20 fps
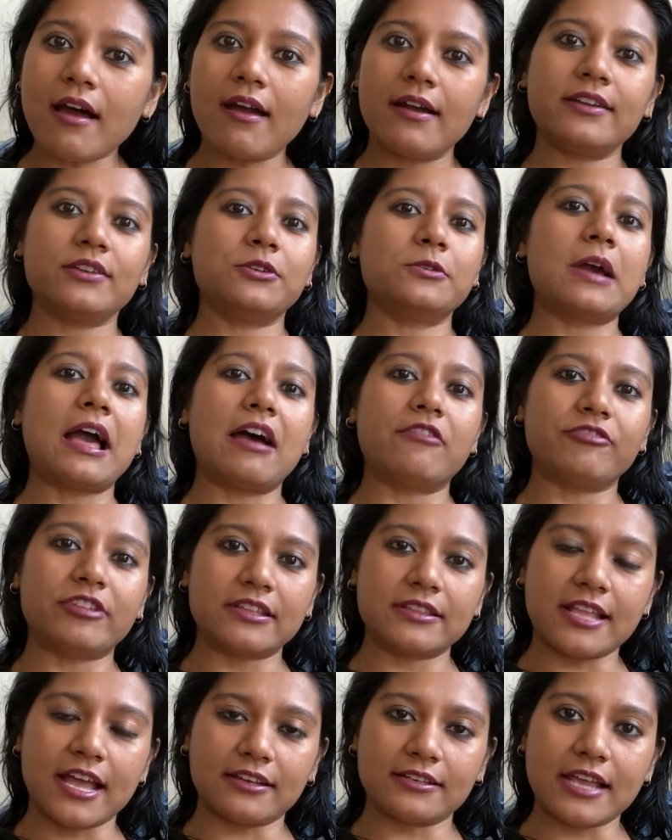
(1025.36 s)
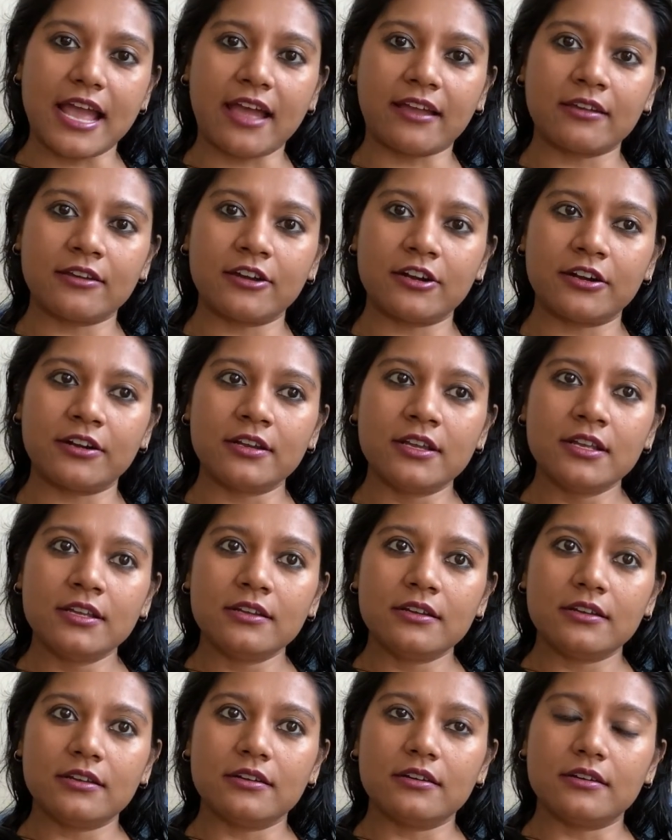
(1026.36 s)
are you having that anger?
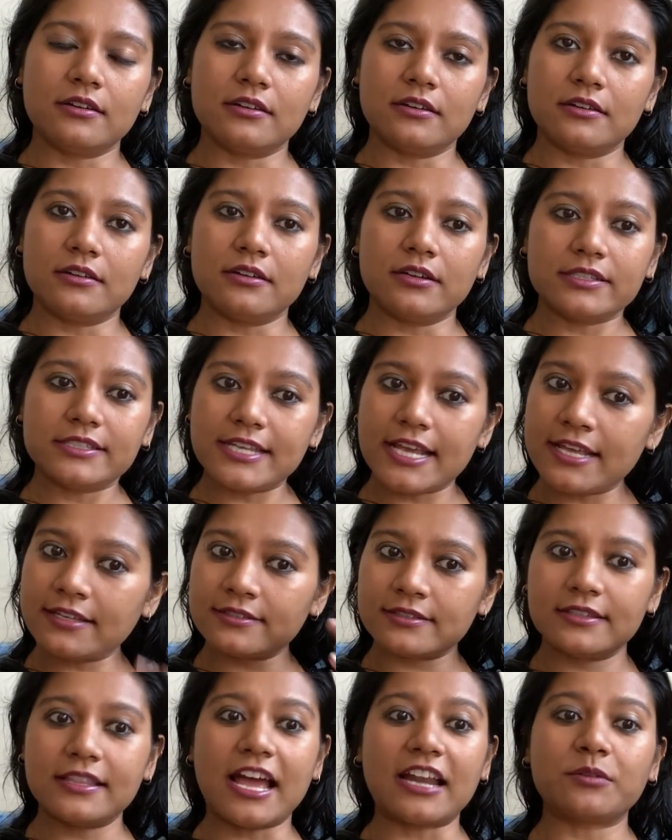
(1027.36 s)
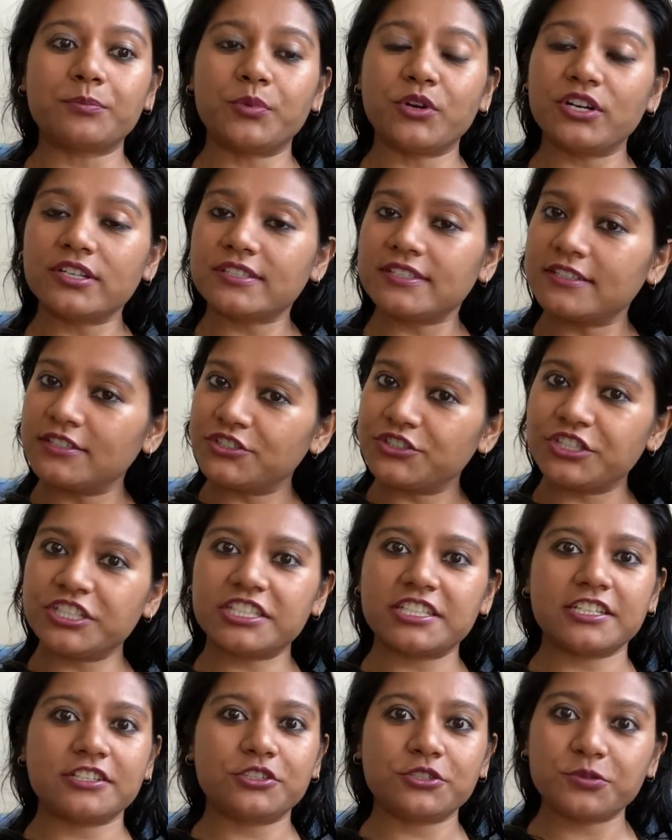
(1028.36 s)
Yes, that person
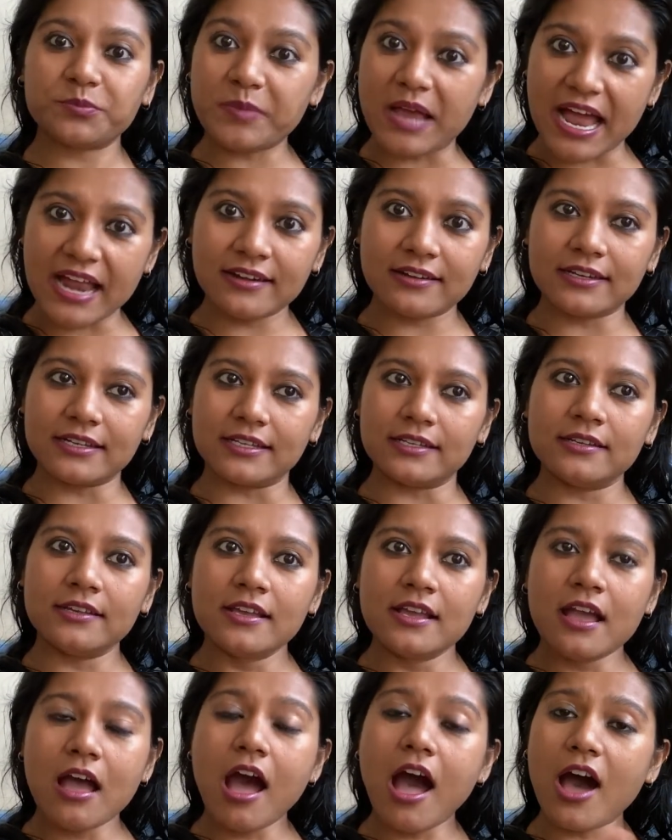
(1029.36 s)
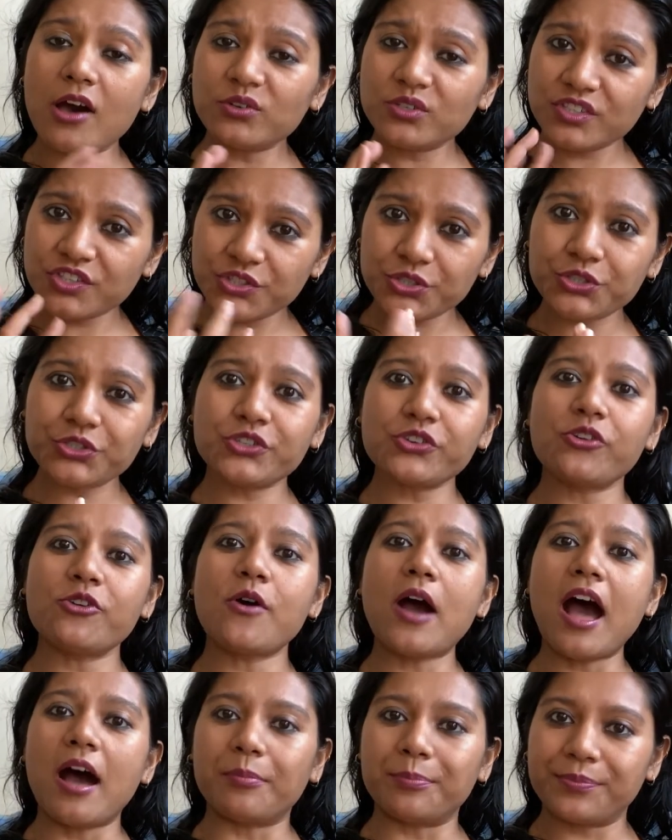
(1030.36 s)
treated you badly. How did you show
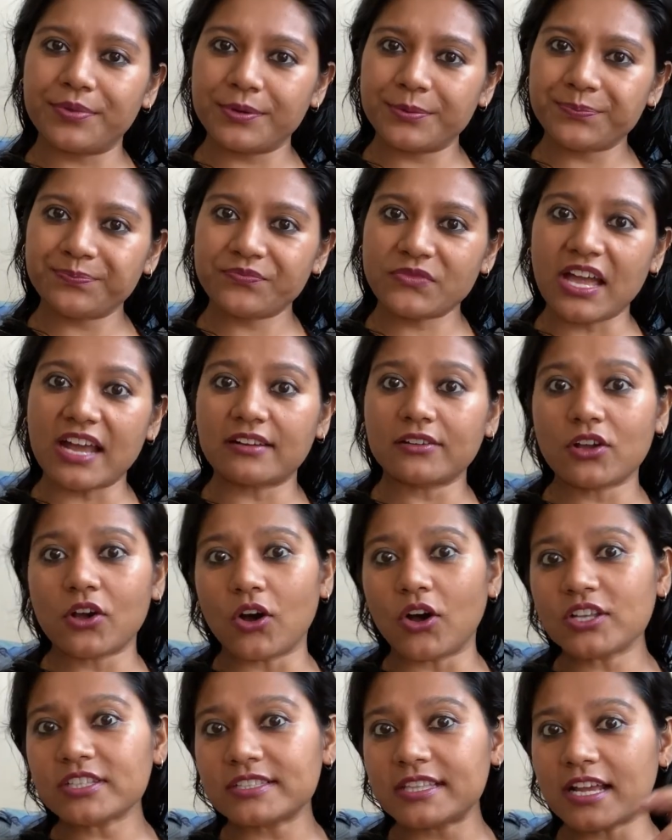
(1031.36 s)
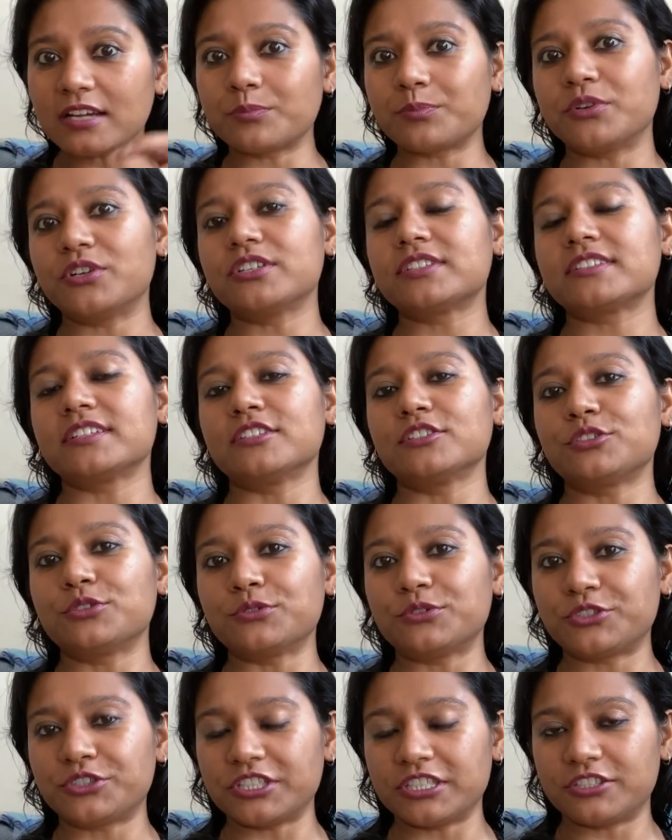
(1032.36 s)
up that caused that person
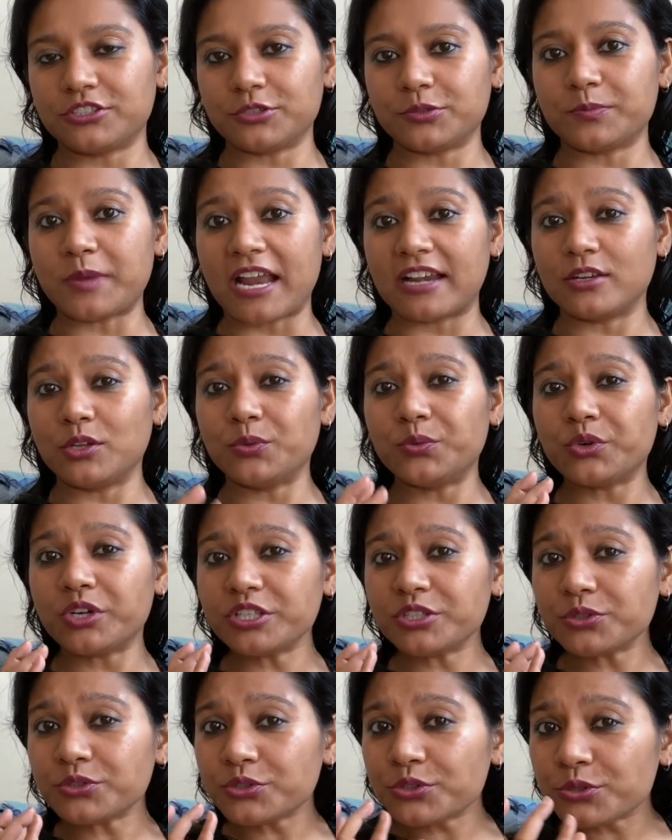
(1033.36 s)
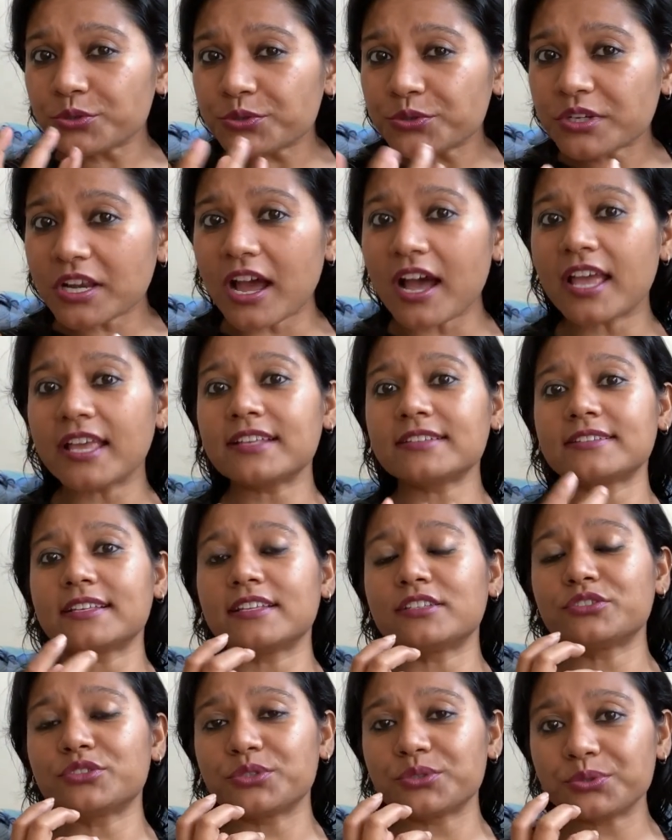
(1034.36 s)
to treat you badly? Were you too nice
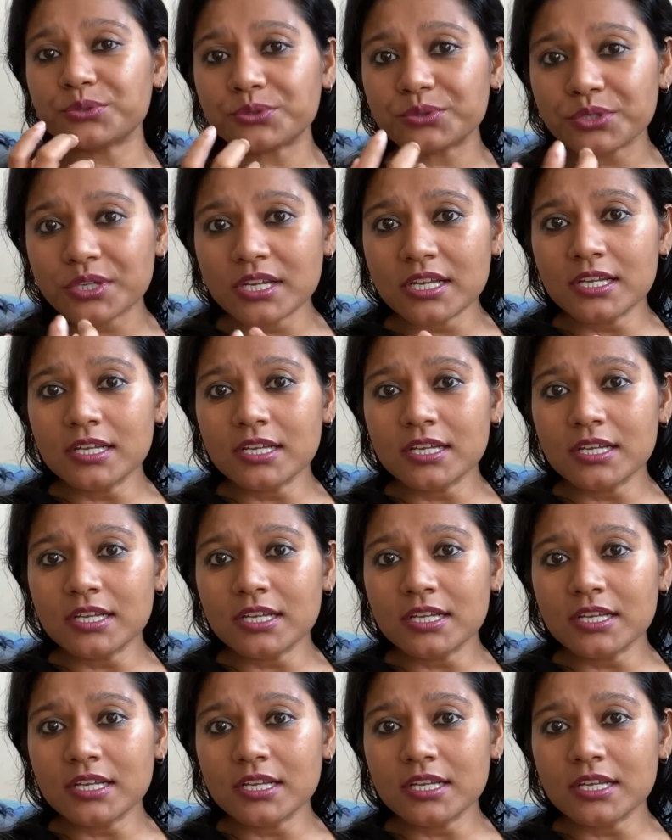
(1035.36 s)
and too